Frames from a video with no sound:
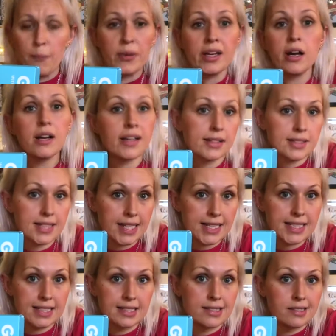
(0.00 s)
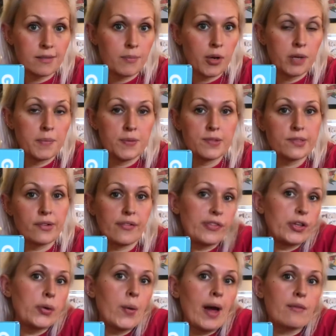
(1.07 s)
we can't get to dentists at the moment, so if
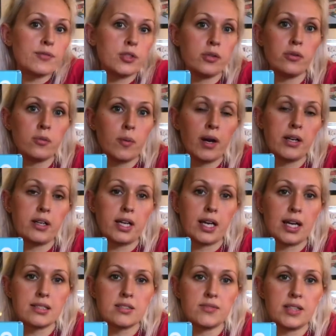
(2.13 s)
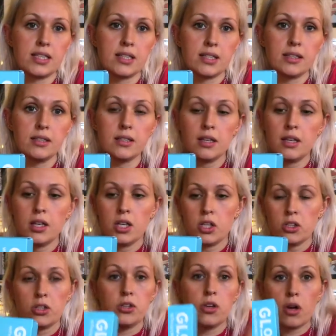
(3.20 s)
you have tooth whitening as a vegan,
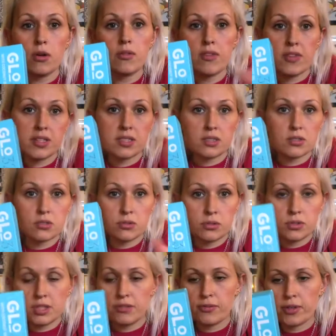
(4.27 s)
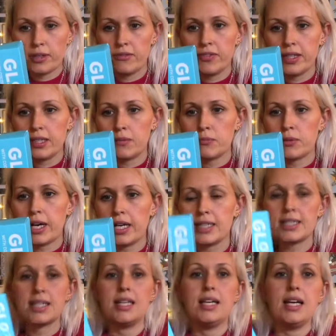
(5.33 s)
you know that this is a cruelty-free and vegan brand.
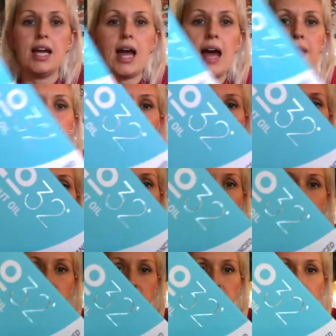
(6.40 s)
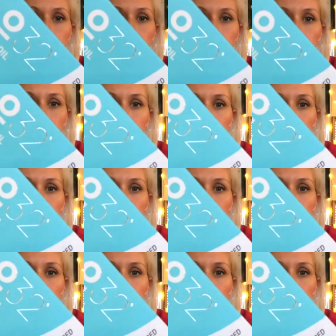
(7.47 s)
And then this is just their